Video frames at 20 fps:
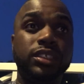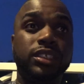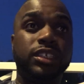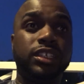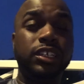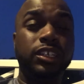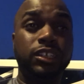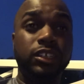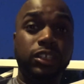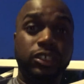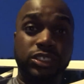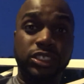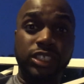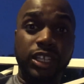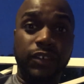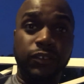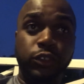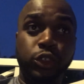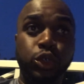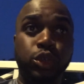kill
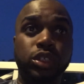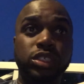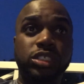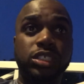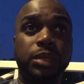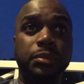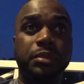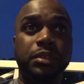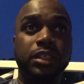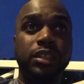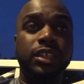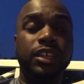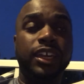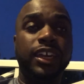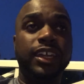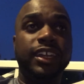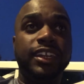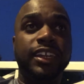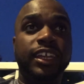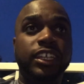yourself doing
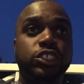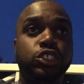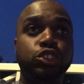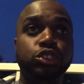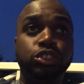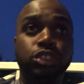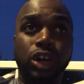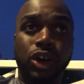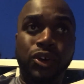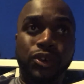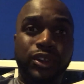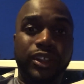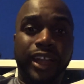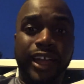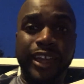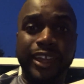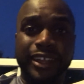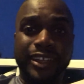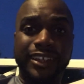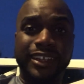something that you don't
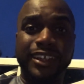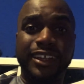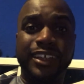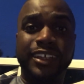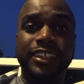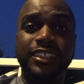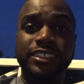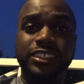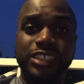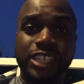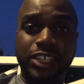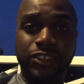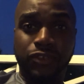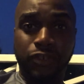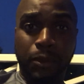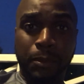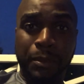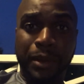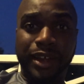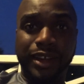like just
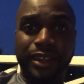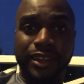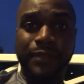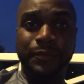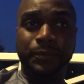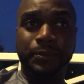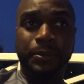for money.